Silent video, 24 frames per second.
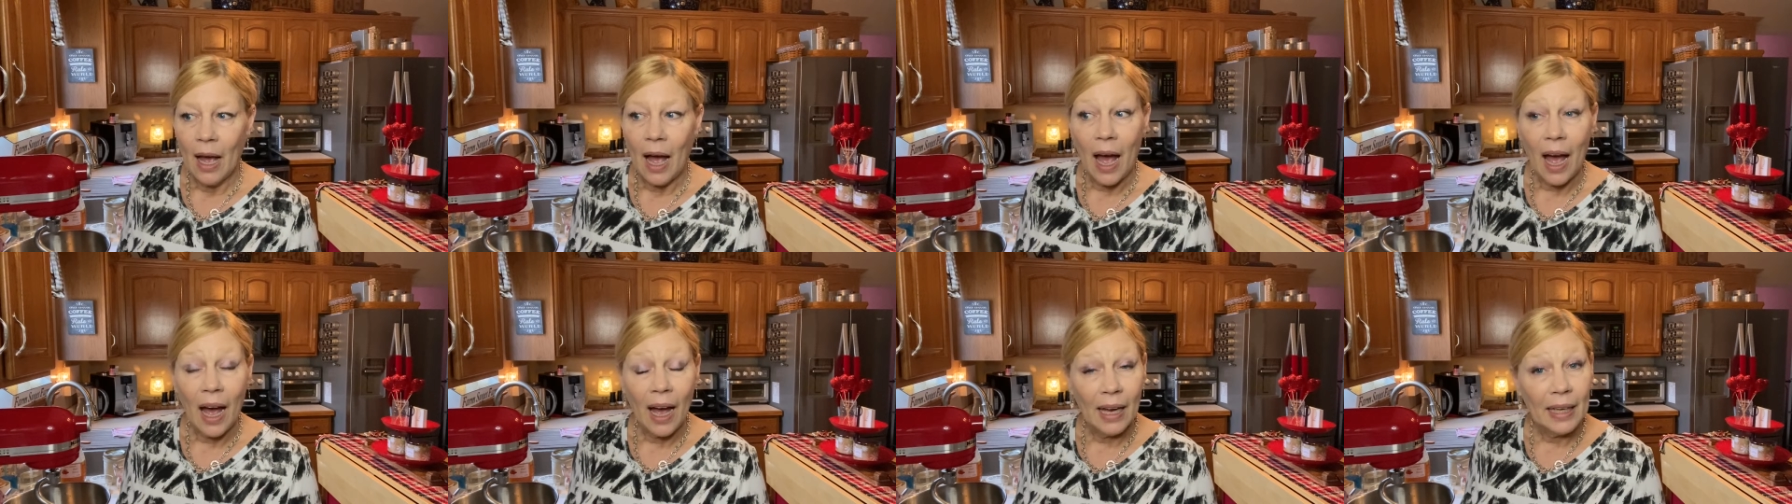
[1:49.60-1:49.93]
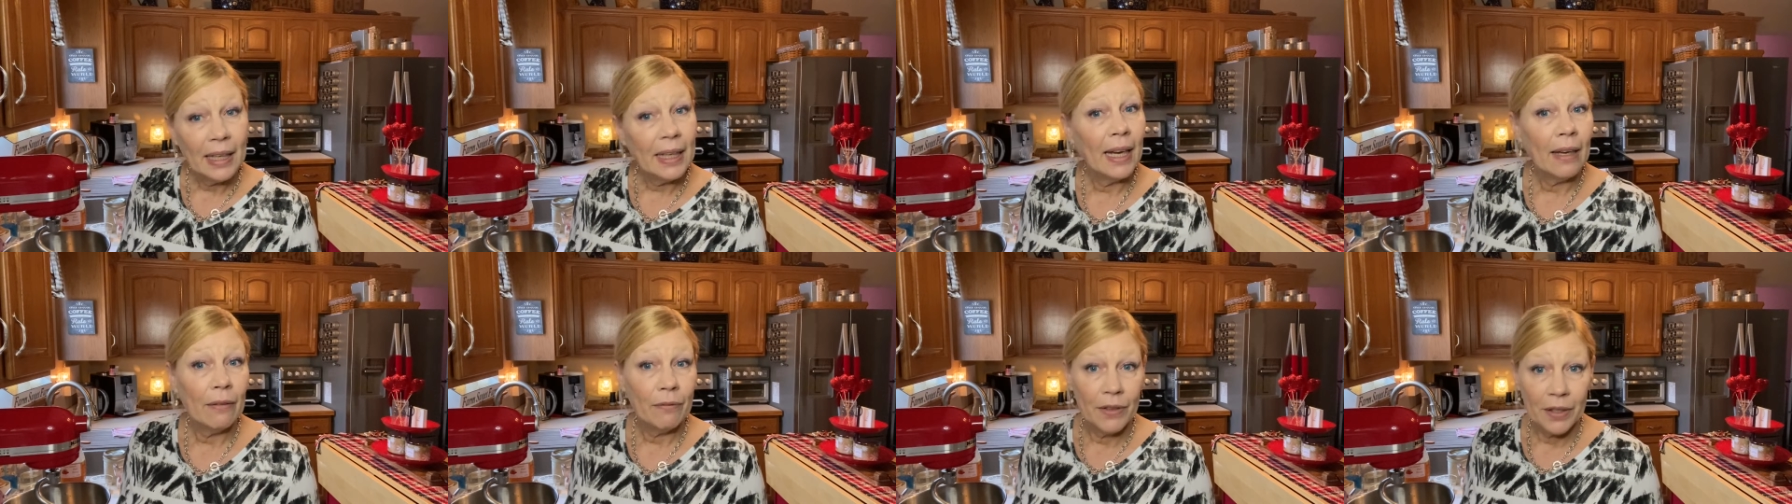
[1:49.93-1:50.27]
I
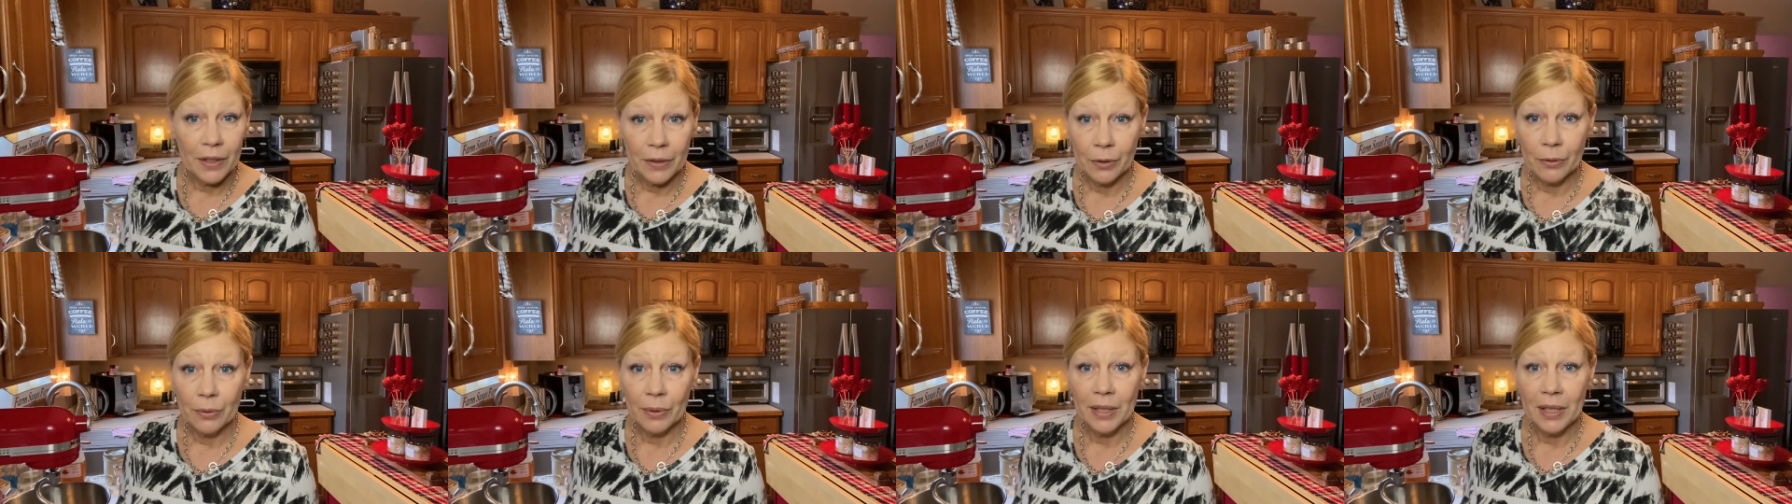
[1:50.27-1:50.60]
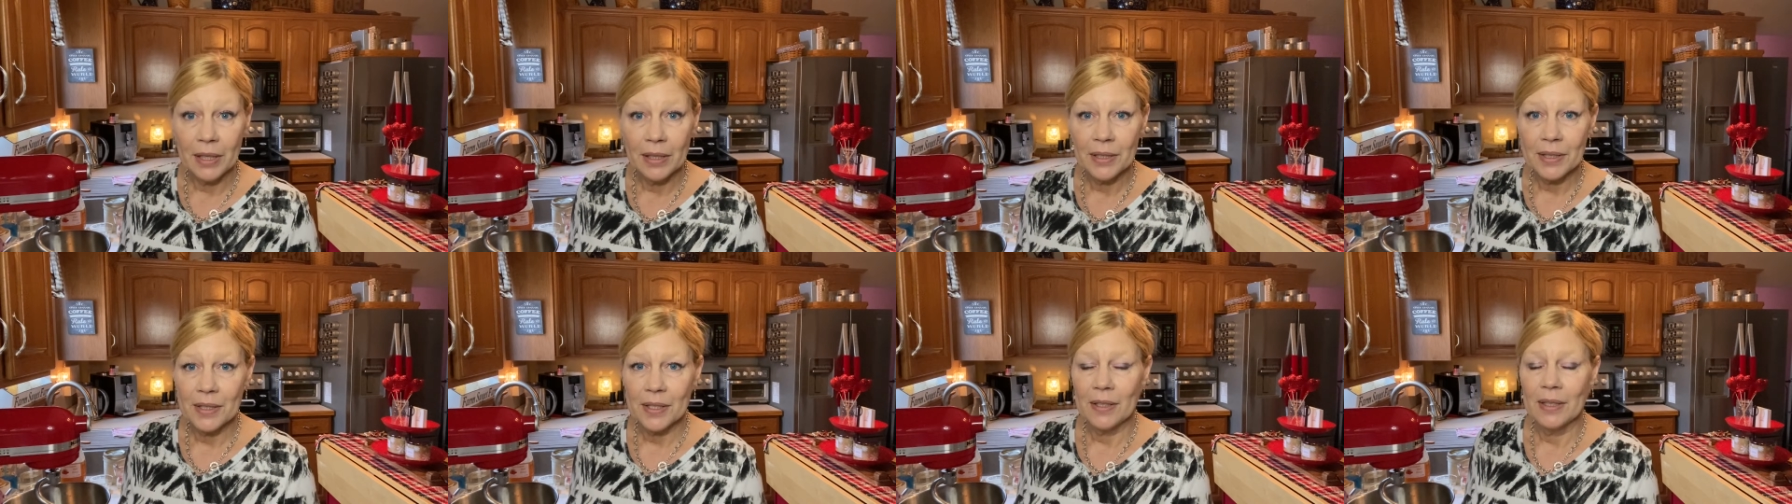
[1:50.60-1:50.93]
have the
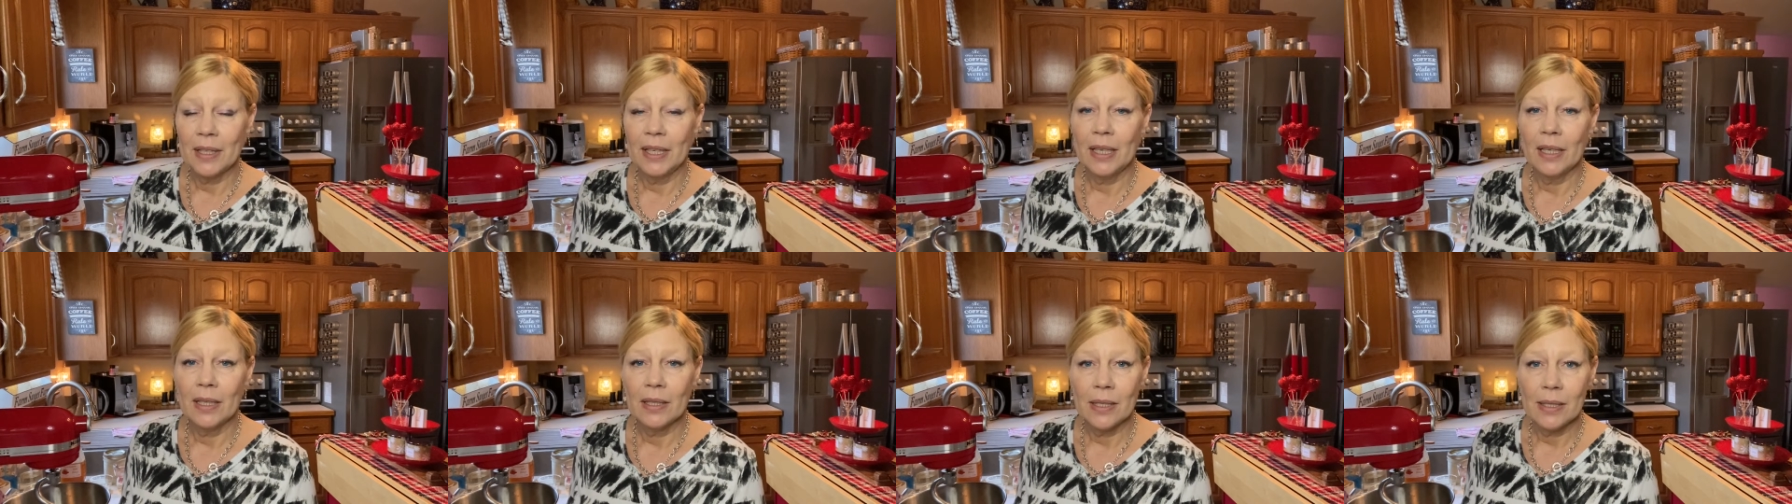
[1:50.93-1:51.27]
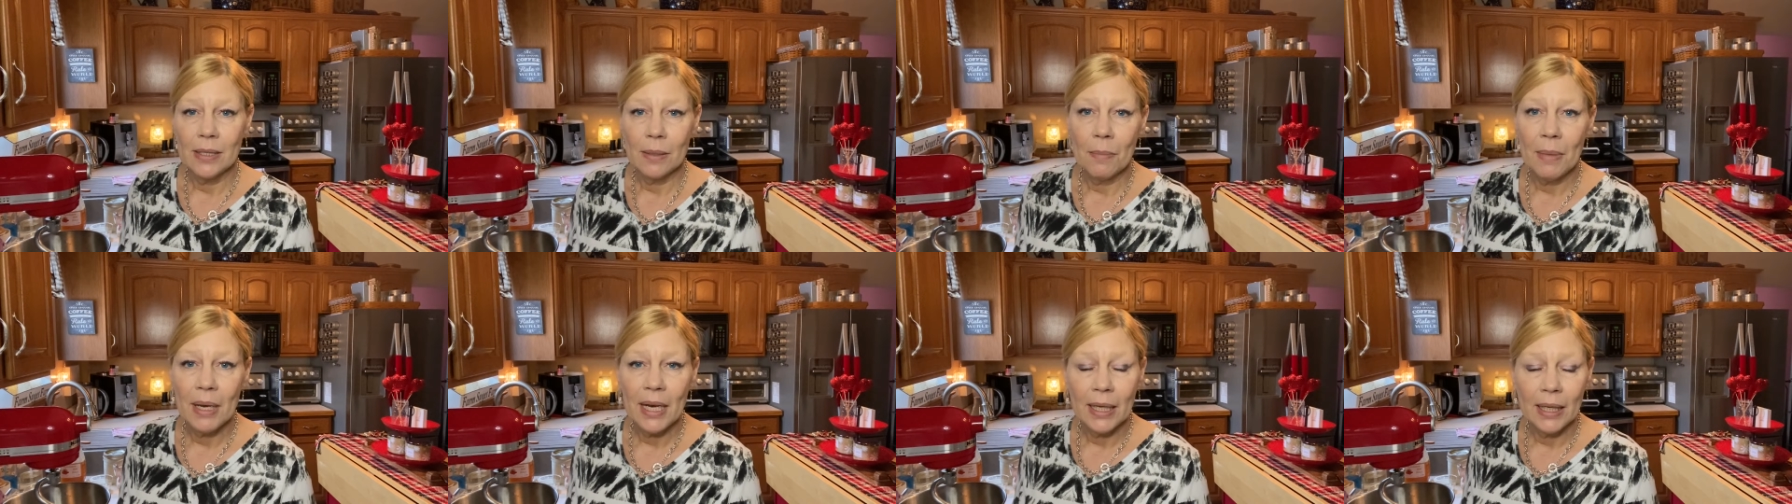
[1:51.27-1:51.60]
ingredients on hand
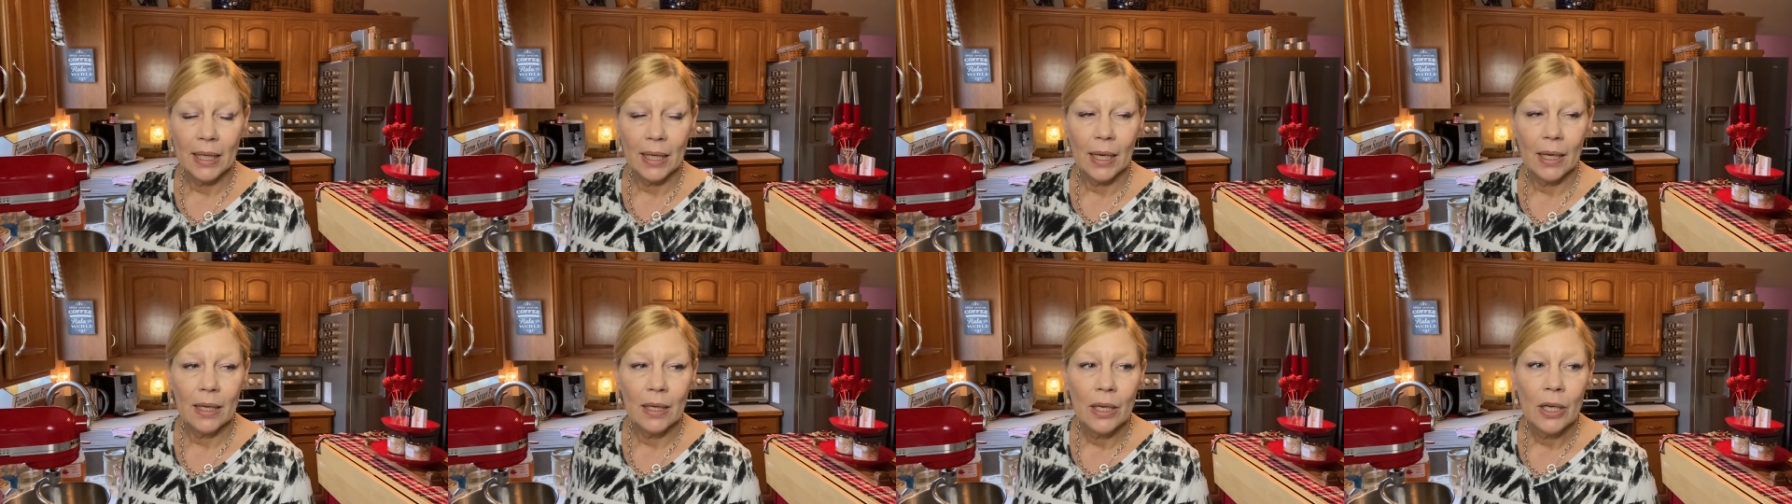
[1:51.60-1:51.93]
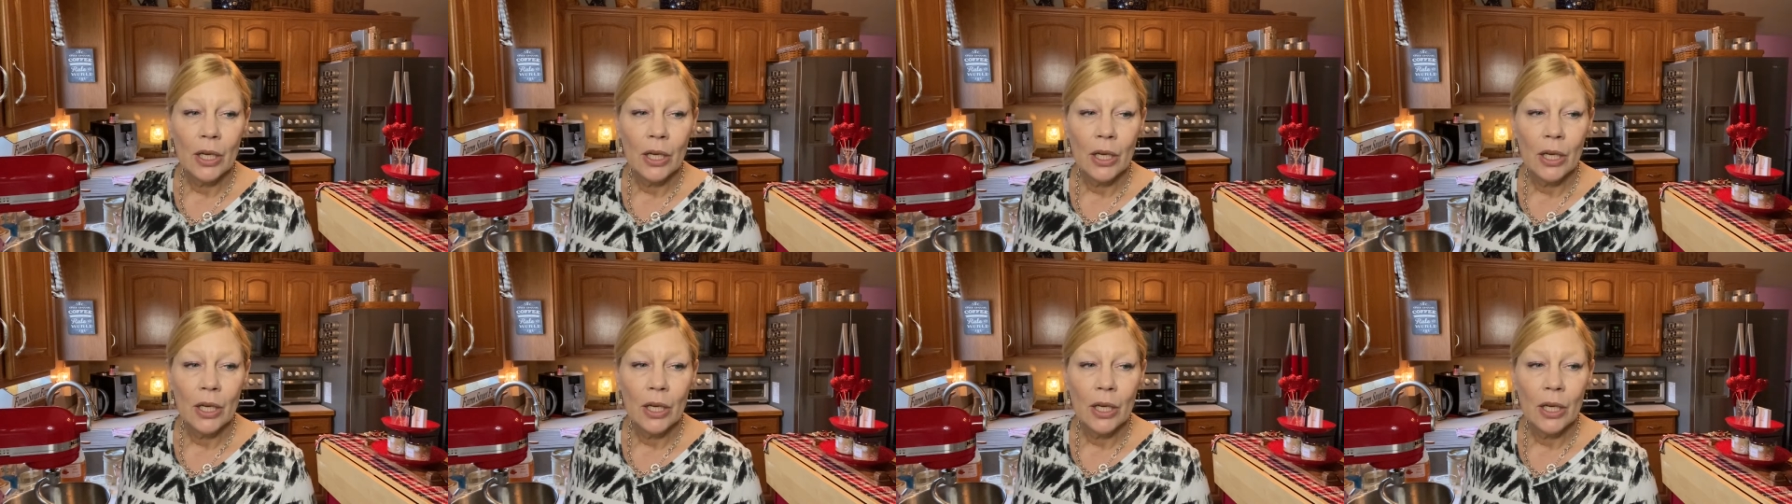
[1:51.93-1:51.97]
to make it.